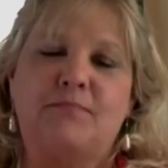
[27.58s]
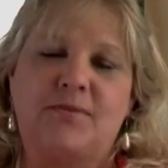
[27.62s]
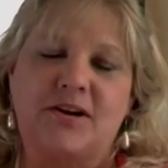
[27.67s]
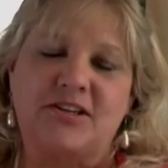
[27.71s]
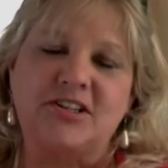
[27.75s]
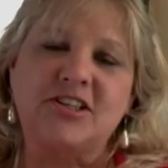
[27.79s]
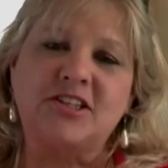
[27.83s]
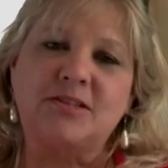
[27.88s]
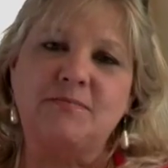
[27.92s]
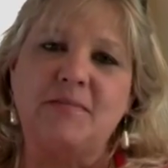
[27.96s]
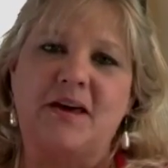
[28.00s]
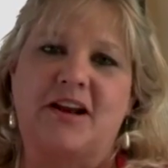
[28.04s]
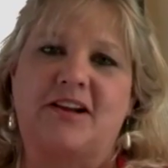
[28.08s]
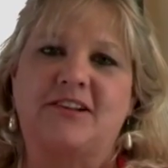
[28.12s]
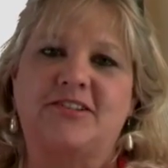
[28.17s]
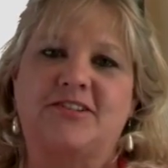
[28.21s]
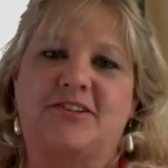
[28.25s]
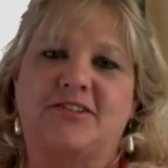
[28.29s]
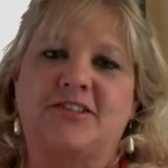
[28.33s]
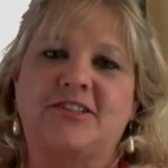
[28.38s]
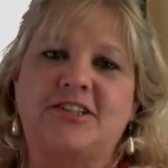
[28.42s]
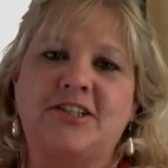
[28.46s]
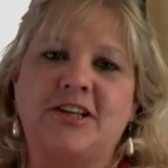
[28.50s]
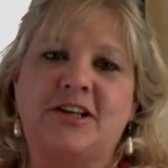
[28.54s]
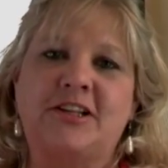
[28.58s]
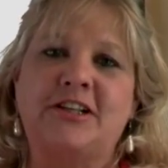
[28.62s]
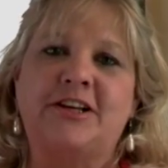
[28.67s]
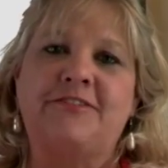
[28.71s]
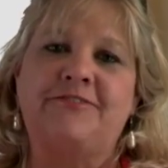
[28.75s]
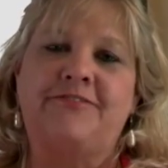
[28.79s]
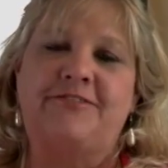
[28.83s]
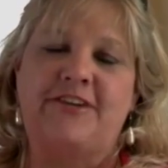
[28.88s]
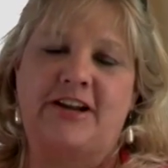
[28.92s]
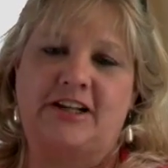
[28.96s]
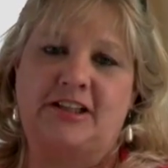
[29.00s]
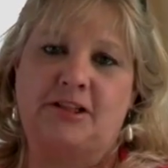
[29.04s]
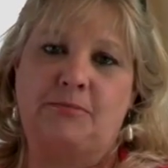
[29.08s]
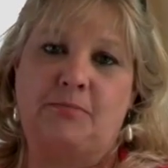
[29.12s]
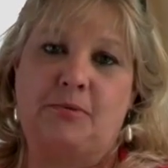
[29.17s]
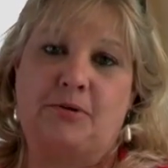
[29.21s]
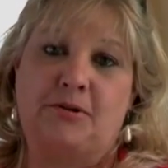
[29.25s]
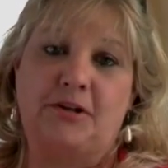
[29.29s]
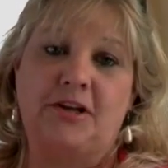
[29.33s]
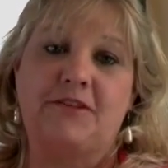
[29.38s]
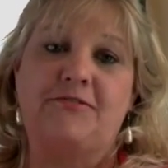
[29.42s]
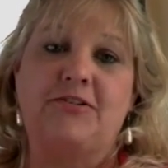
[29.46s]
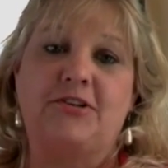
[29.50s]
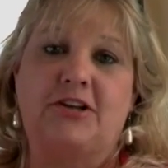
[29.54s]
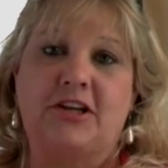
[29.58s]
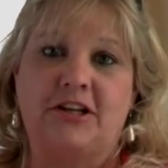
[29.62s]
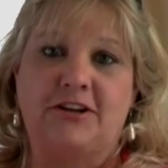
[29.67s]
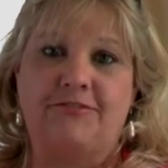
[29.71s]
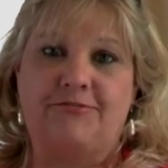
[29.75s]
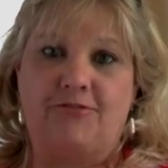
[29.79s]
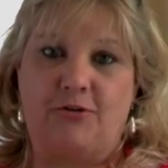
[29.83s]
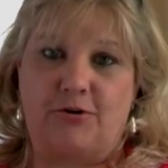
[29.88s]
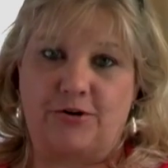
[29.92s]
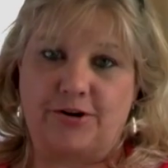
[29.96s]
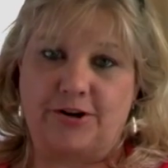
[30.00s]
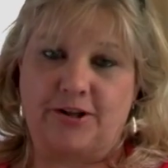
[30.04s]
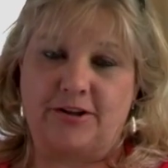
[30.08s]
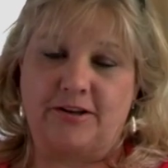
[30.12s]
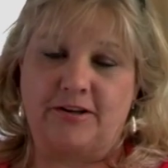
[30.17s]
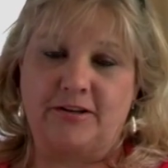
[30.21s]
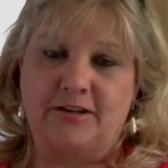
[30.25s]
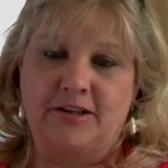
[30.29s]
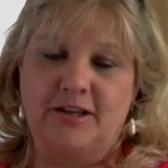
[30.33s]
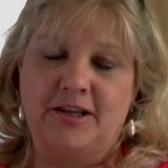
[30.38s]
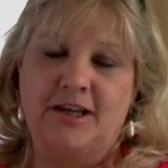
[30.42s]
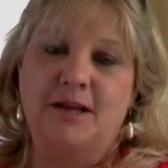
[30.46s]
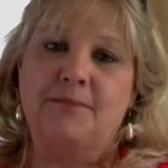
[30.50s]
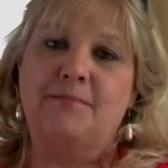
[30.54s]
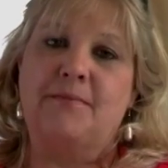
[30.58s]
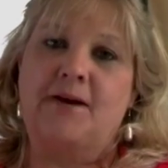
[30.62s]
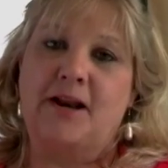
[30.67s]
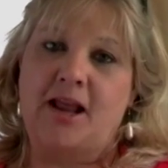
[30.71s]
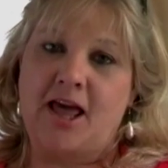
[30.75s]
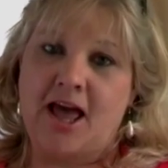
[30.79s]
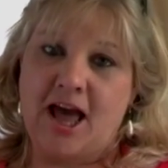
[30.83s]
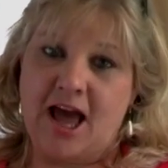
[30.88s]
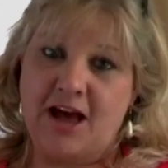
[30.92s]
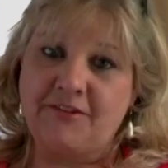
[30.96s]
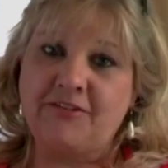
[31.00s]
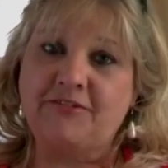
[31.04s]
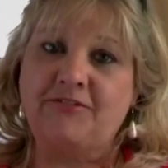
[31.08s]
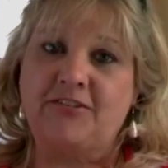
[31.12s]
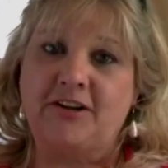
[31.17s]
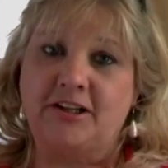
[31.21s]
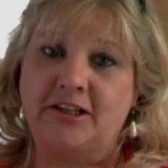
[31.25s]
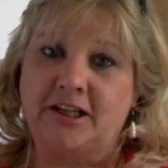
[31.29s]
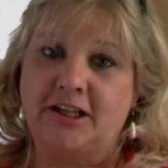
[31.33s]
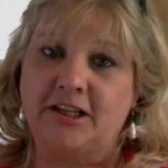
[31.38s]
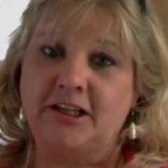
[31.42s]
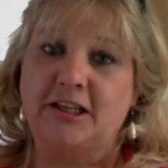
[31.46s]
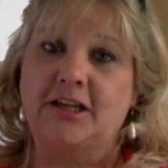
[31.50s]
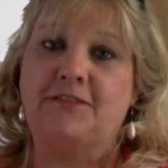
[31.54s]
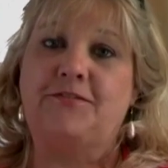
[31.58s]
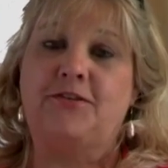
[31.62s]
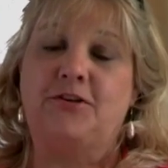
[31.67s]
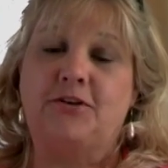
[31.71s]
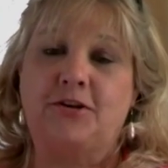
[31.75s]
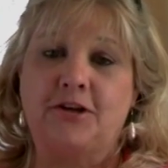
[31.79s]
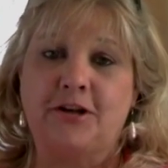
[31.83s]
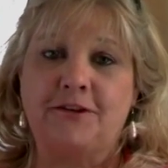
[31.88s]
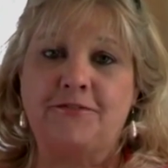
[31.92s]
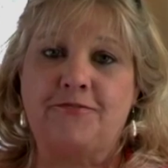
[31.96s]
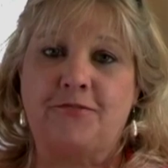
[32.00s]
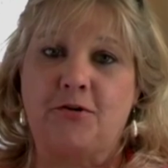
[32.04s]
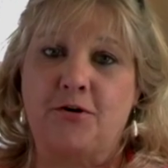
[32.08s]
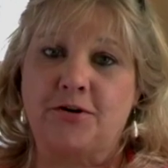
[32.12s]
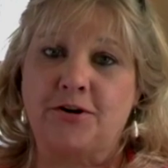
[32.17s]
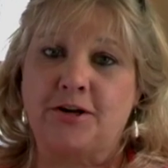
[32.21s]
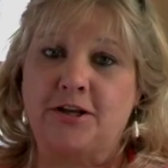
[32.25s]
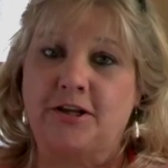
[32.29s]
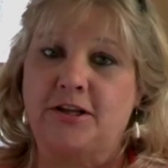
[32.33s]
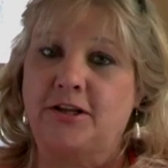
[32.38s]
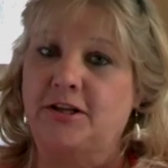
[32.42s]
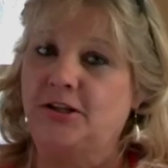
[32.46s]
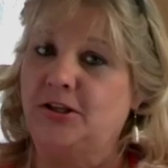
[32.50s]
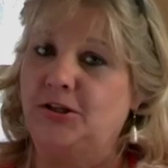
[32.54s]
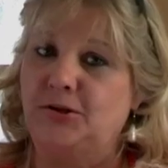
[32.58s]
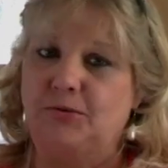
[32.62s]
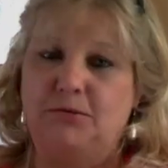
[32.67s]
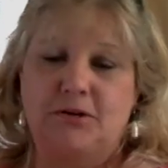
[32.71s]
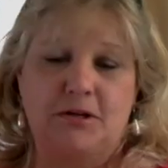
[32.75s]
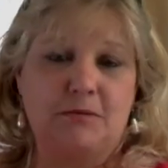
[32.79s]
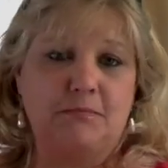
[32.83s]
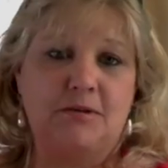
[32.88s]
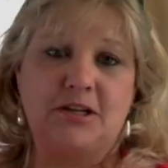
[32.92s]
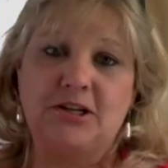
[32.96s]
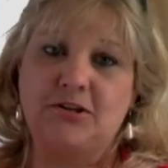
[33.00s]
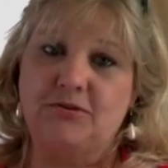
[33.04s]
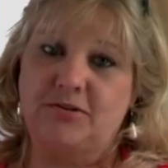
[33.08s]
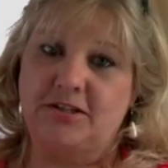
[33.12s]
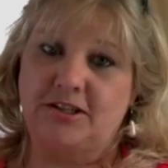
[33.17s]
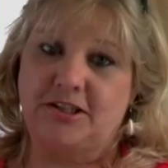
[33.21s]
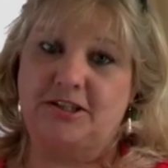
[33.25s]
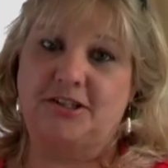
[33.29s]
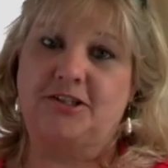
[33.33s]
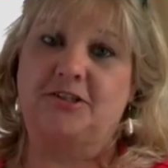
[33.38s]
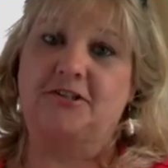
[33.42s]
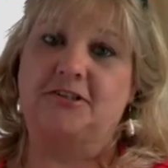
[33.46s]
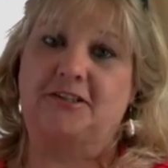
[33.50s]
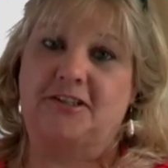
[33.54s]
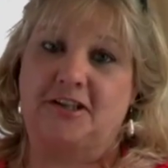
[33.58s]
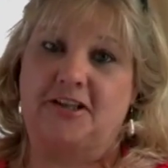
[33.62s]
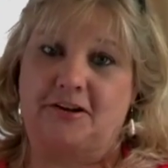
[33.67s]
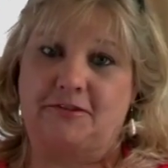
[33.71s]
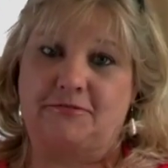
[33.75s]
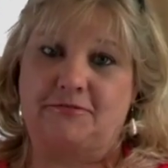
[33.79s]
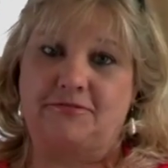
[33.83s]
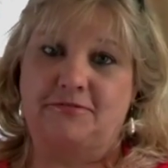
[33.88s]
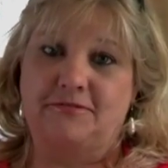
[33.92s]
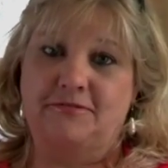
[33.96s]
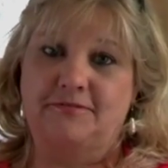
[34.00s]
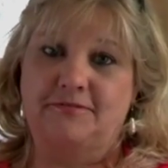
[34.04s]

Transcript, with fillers: Precious metals are still available if you can afford it, but I have a feeling if you could afford it, you wouldn't be doing this yourself.